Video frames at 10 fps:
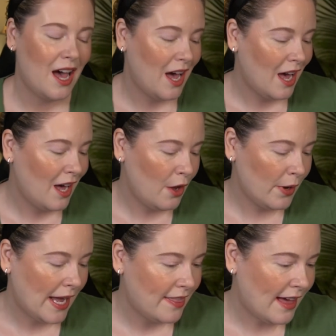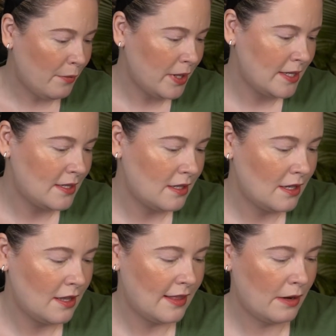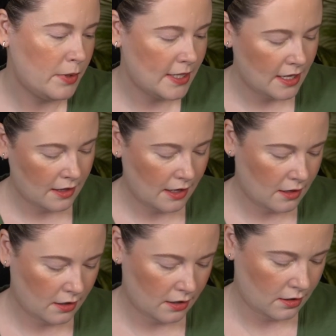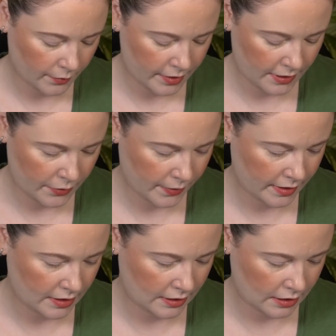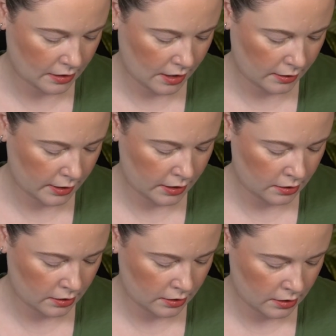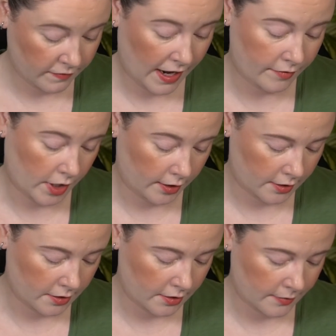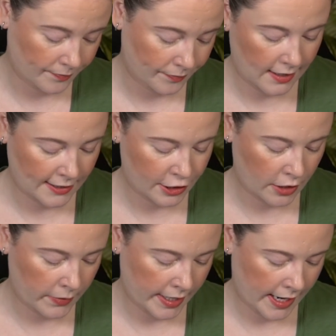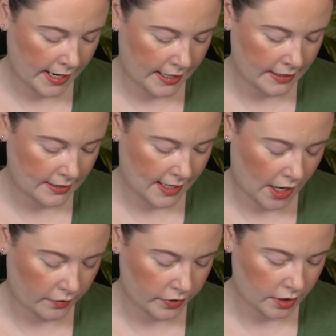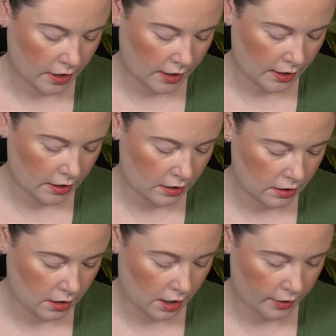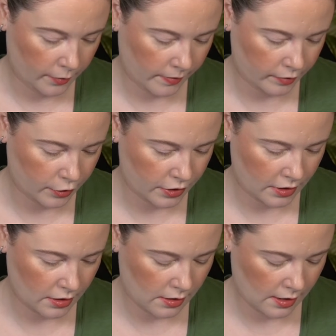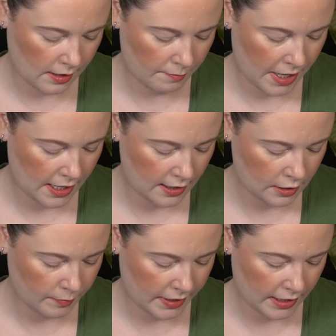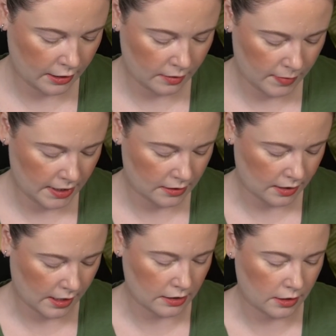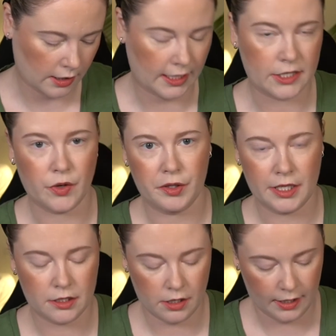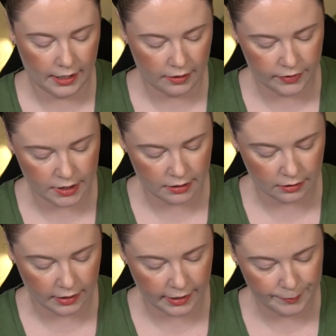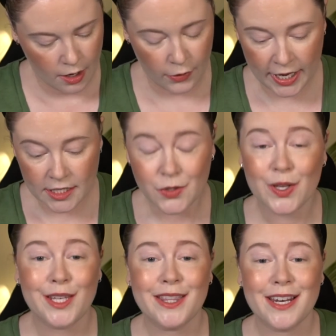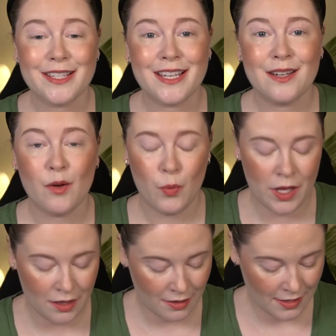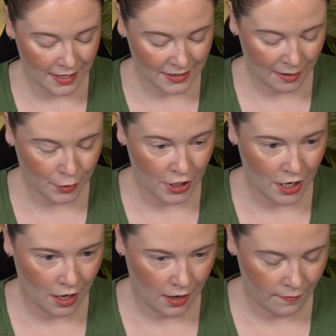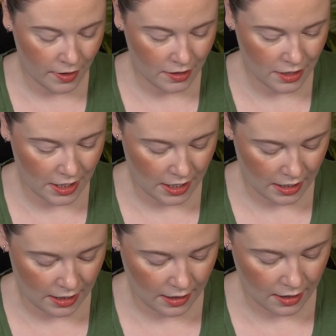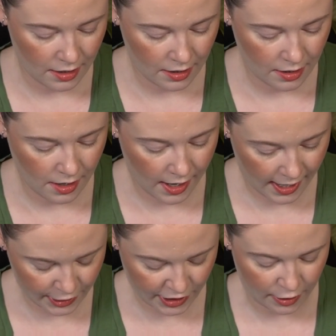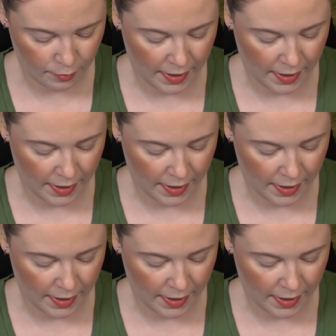Uh, okay, that was that was I think I'm gonna say it was around six dollars, five dollars. It's showing as out of stock on the Revolution um, page, but it could be in stock at Target. So I'll link Target if it's still there. Okay, so I think that is it with the exception of the eyeshadow